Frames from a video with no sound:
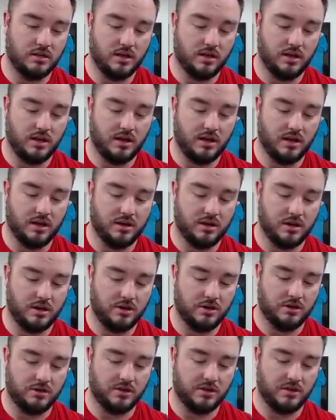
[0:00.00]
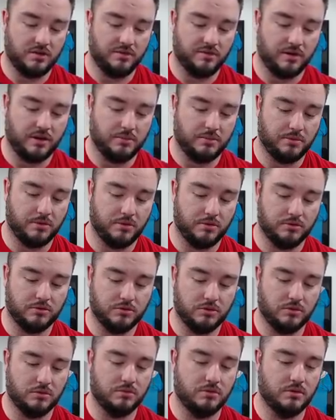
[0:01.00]
and Dante Fabro.
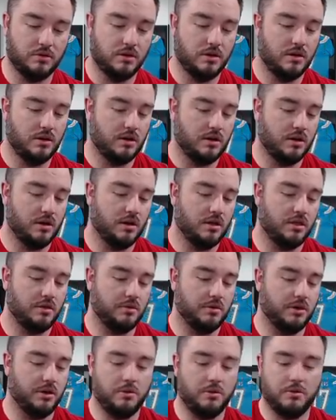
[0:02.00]
So there we go.